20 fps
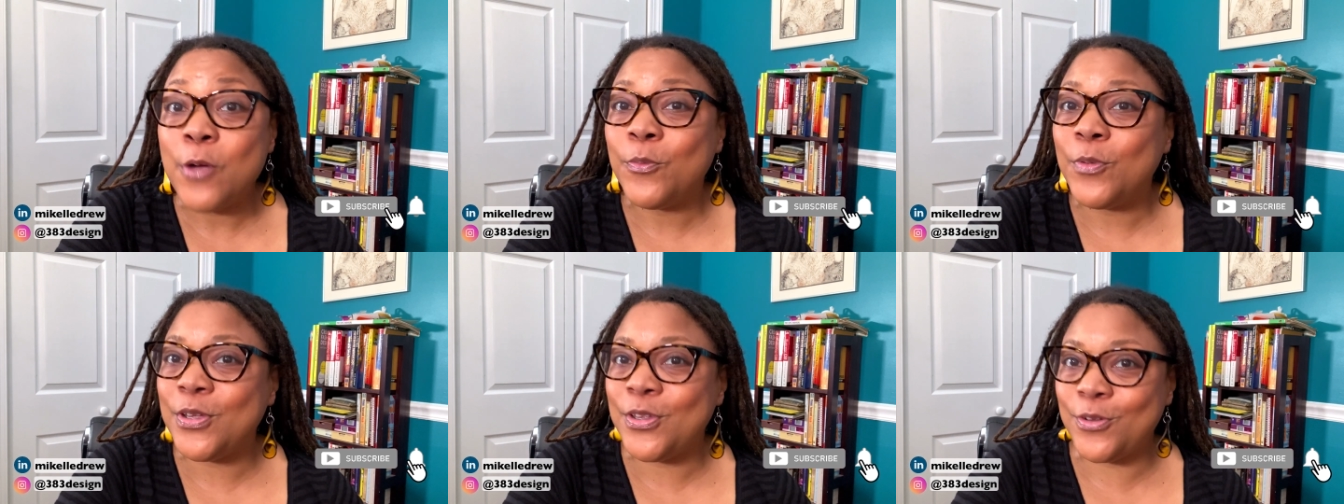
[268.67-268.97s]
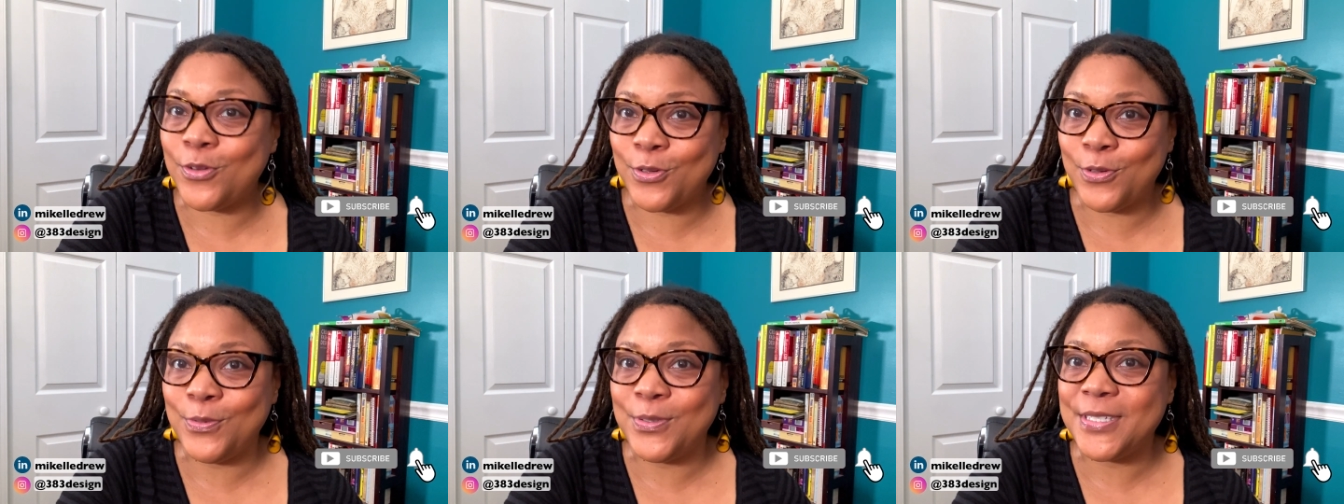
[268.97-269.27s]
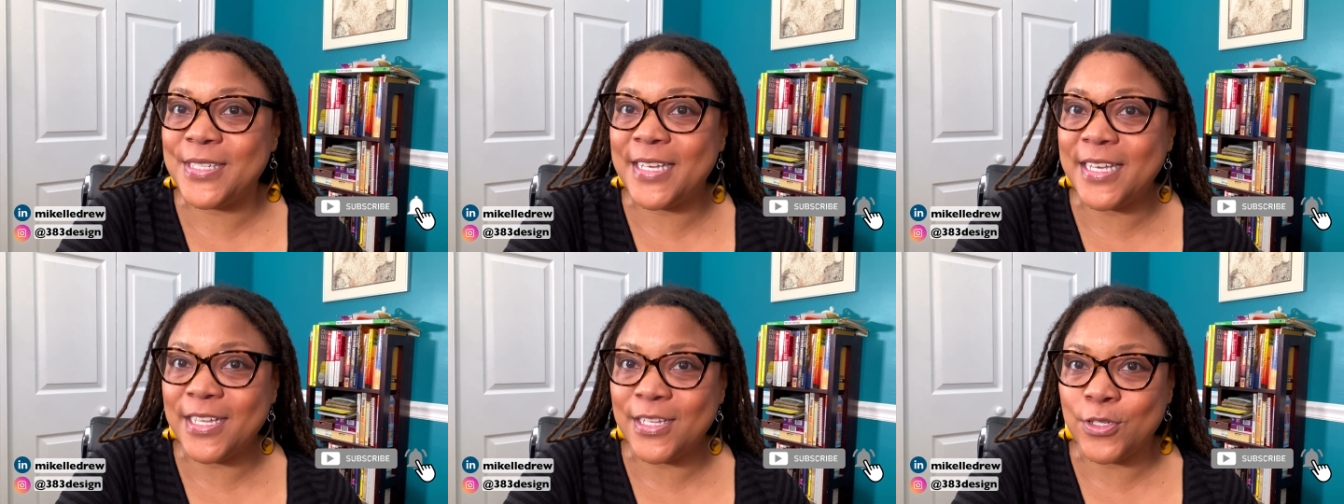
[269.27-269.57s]
when you're
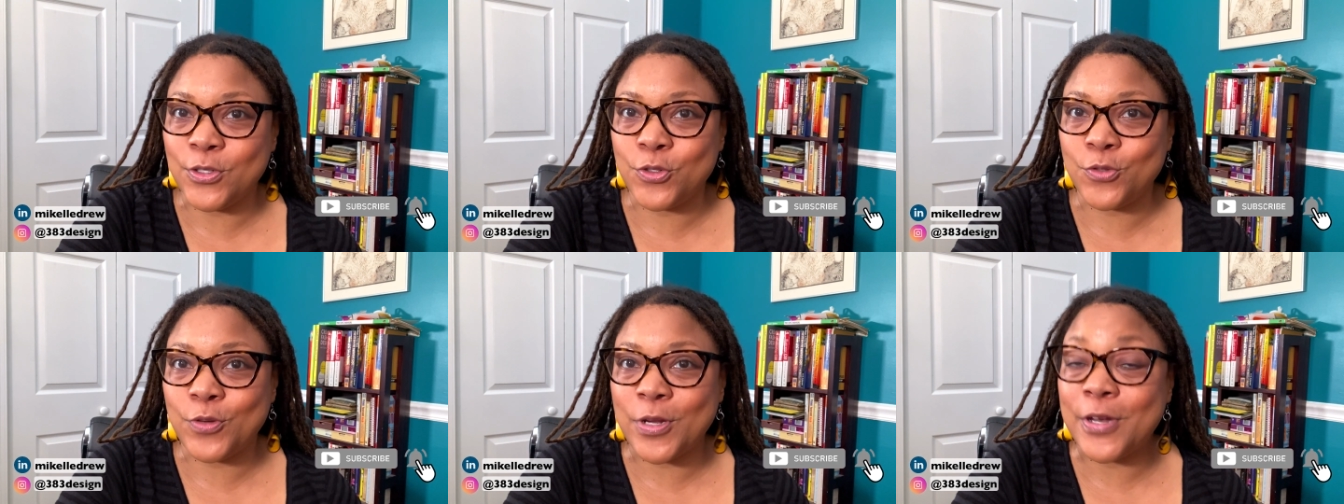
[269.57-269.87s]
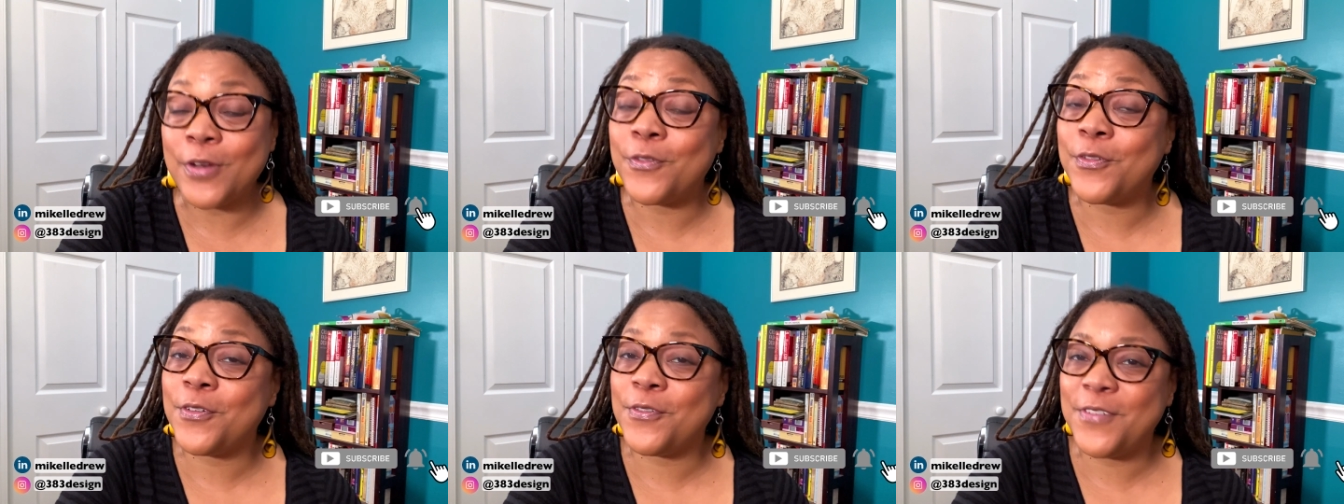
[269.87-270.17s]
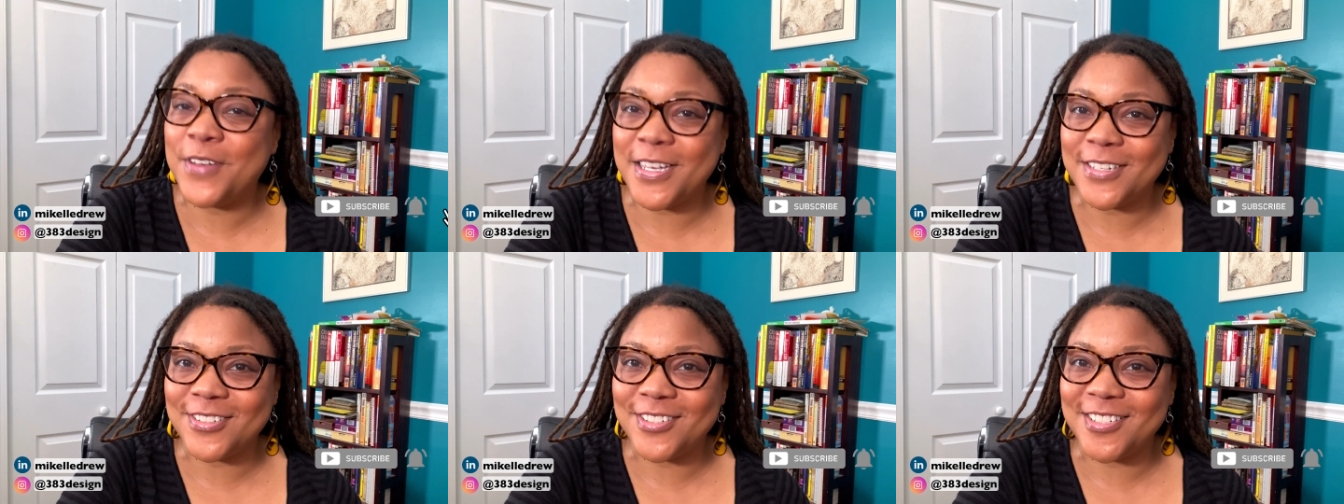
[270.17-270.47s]
using Illustrator for
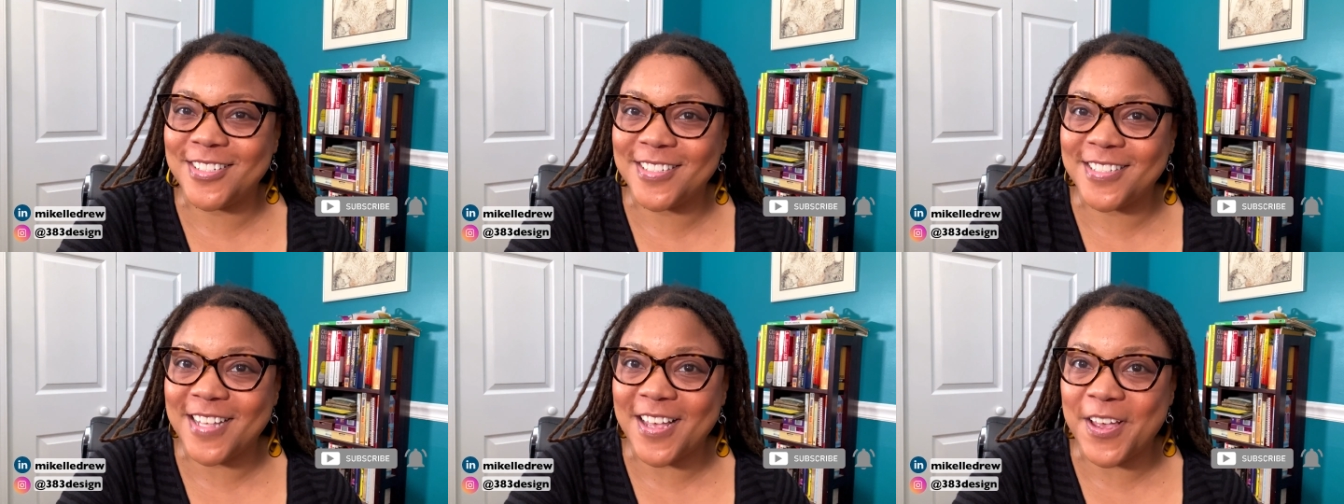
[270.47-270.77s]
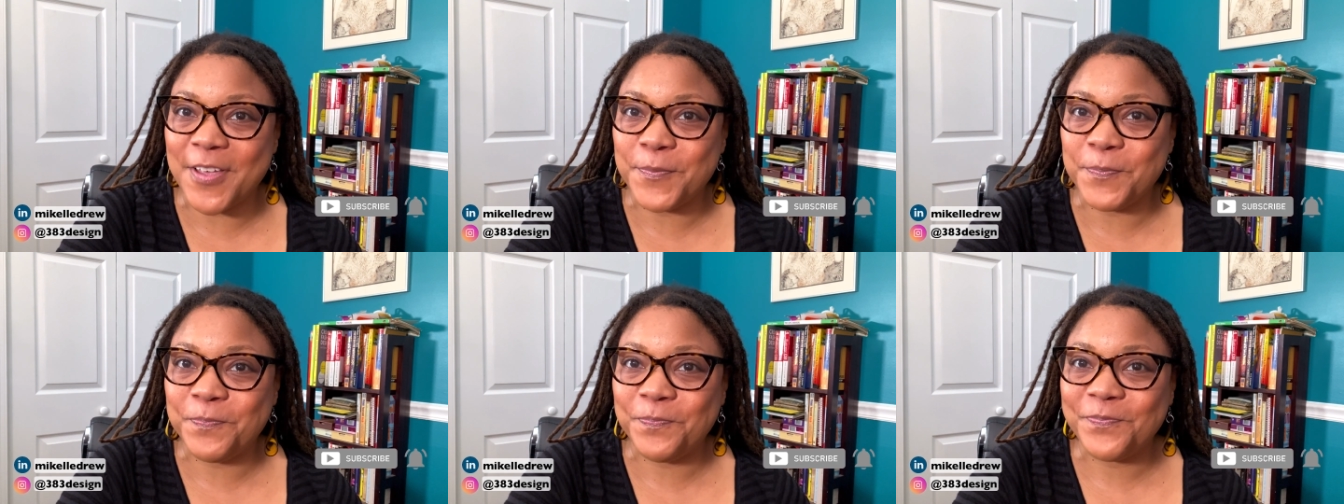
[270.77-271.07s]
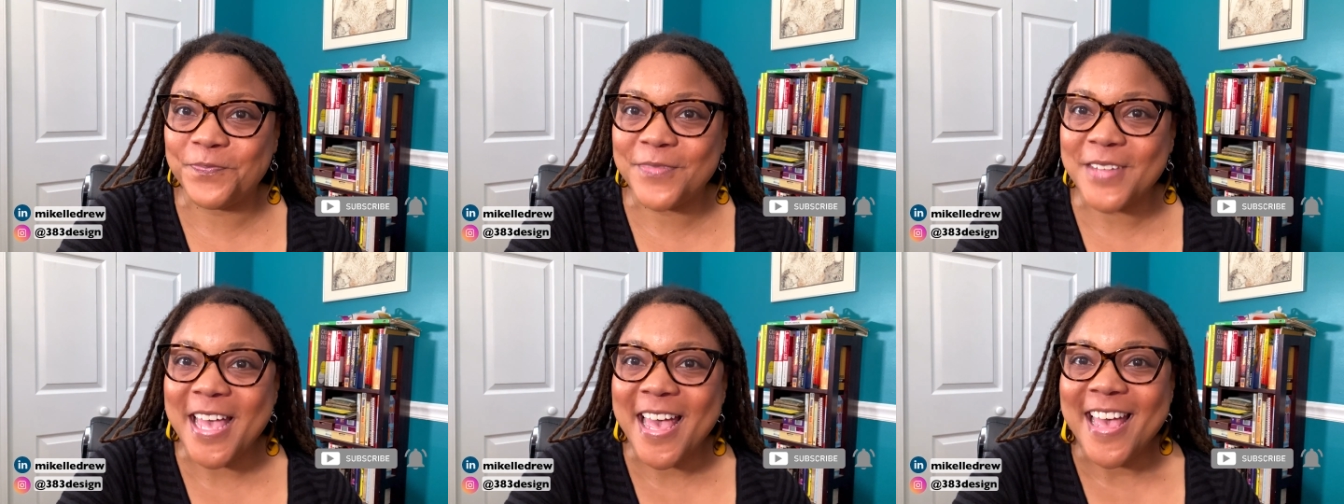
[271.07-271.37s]
fashion design.
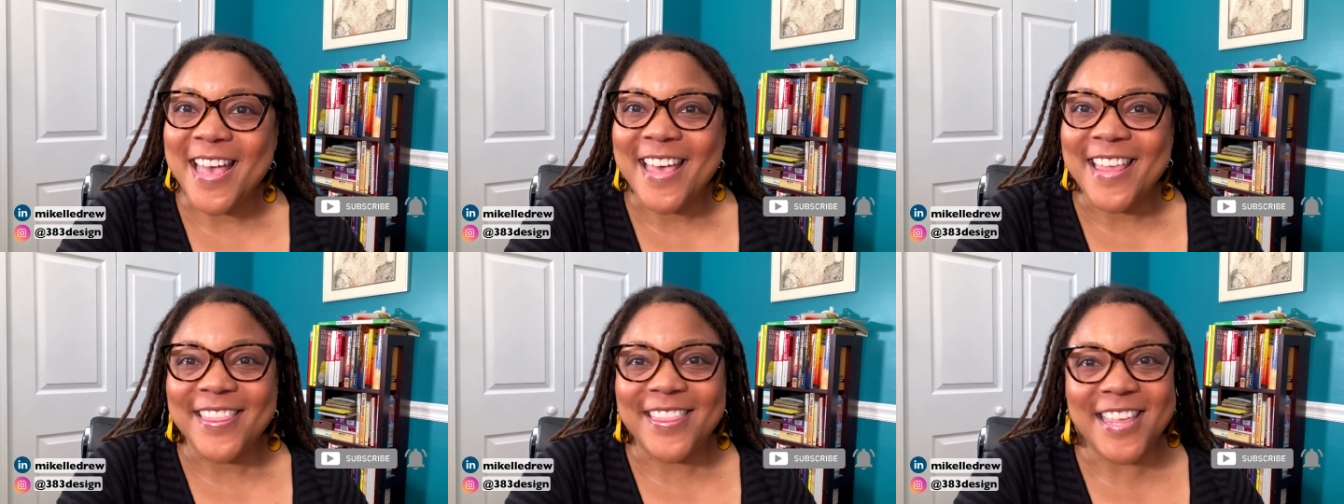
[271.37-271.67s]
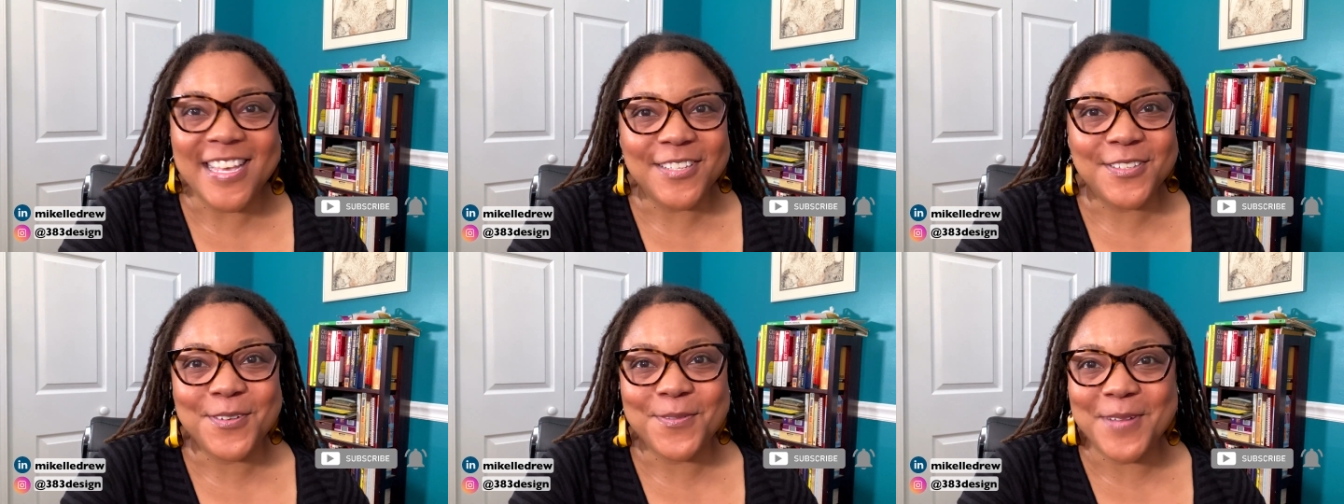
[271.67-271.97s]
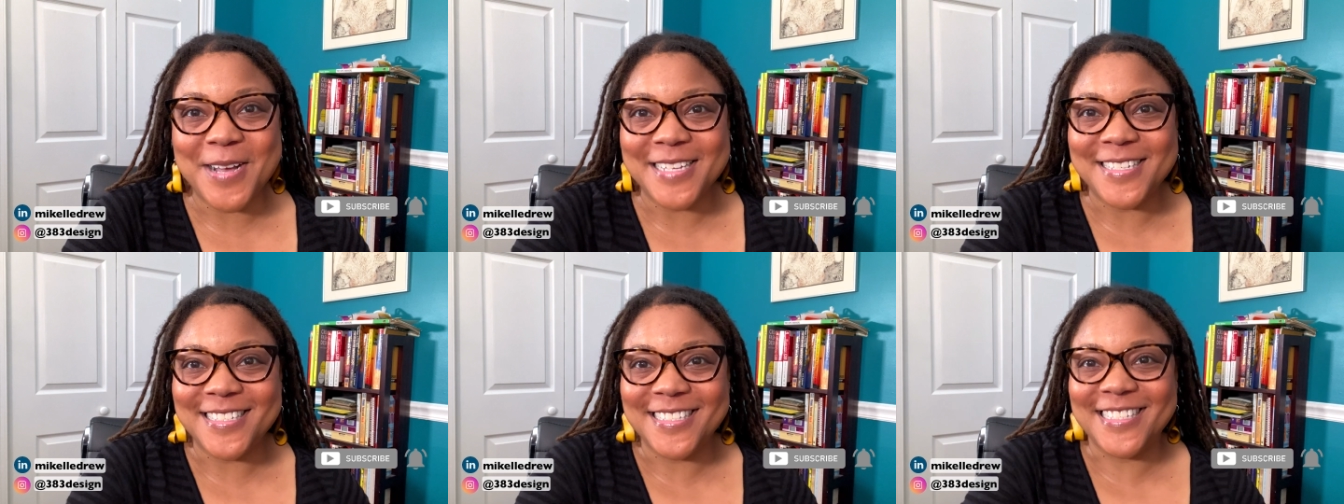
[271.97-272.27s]
Thanks for
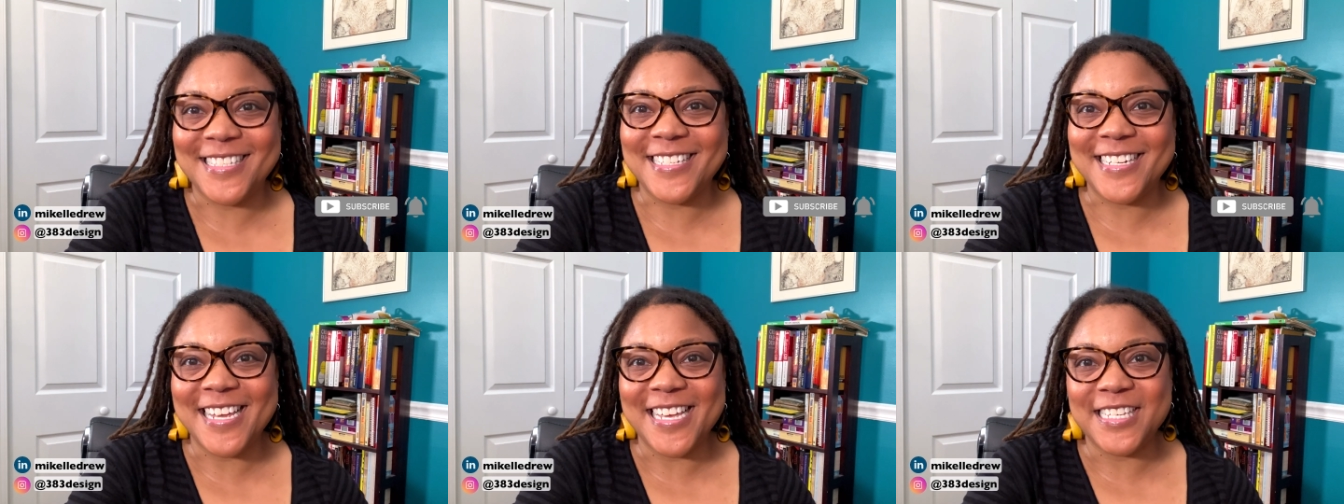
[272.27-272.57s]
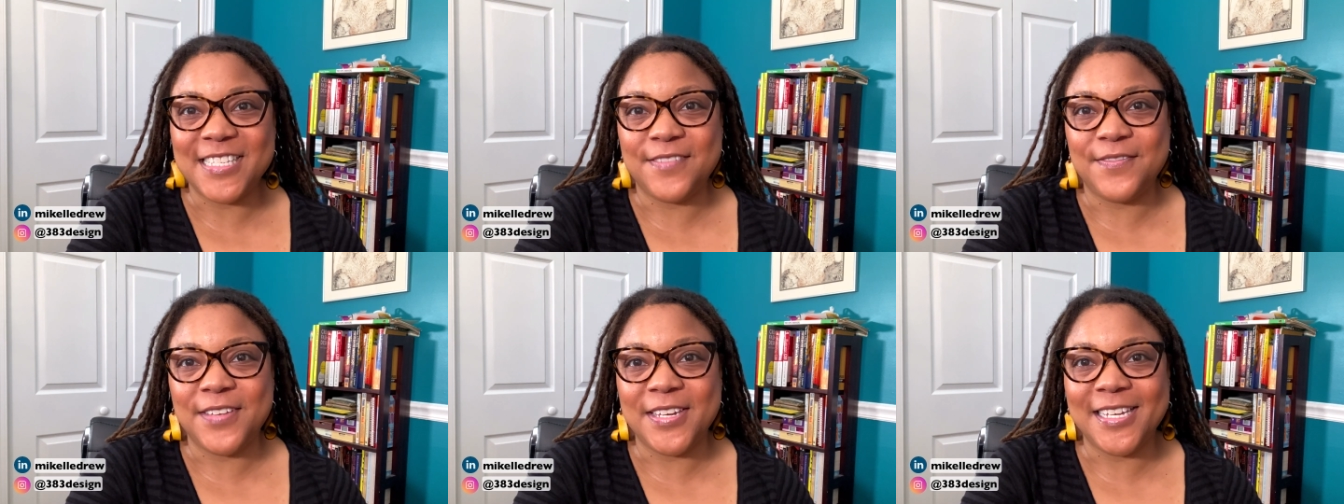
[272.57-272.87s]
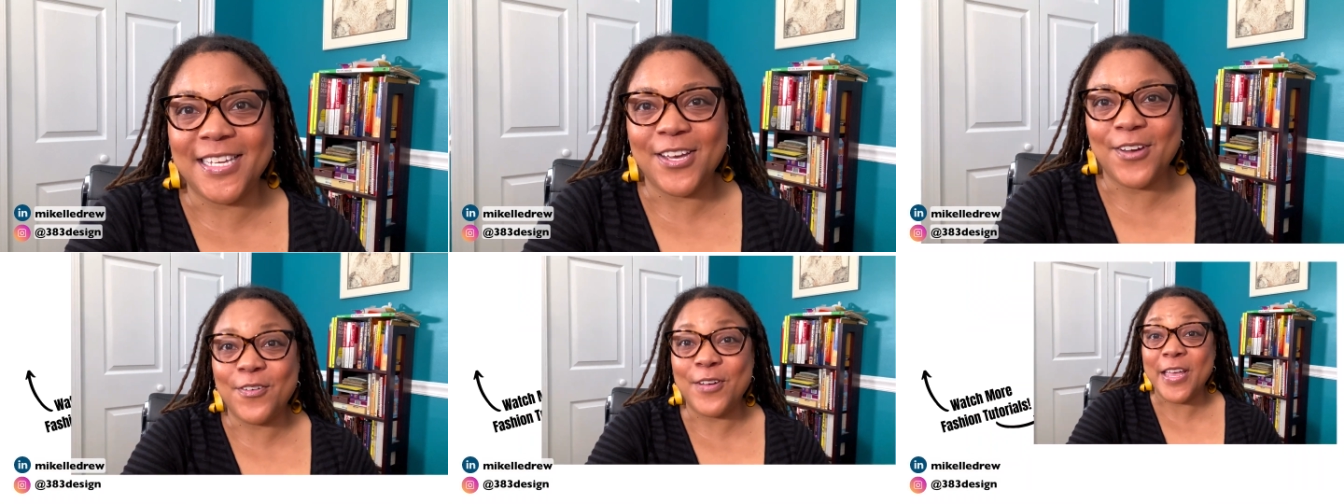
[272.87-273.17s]
watching today's
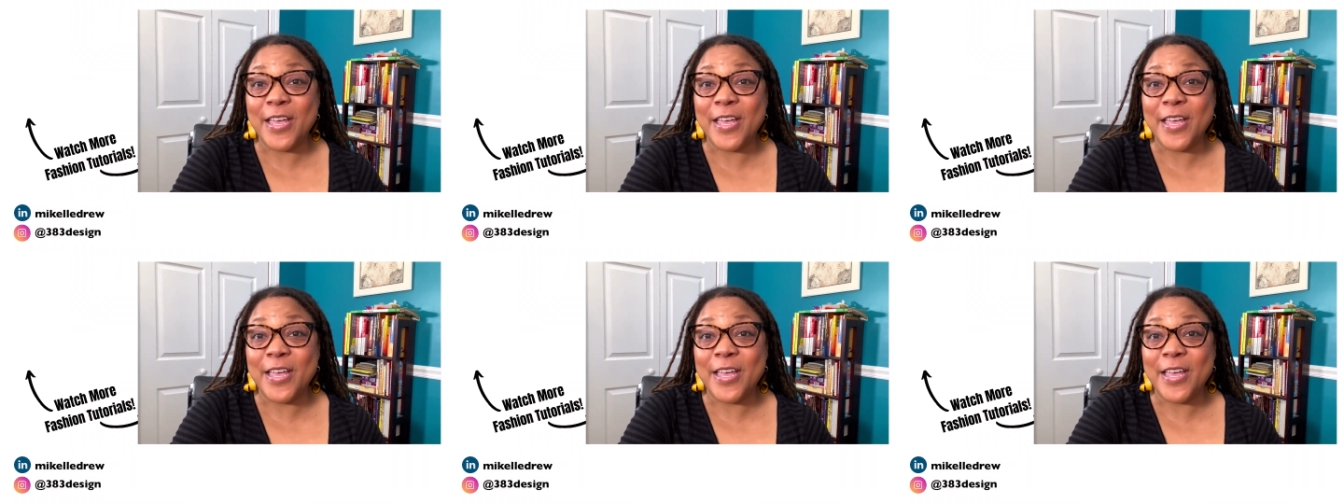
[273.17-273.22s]
video.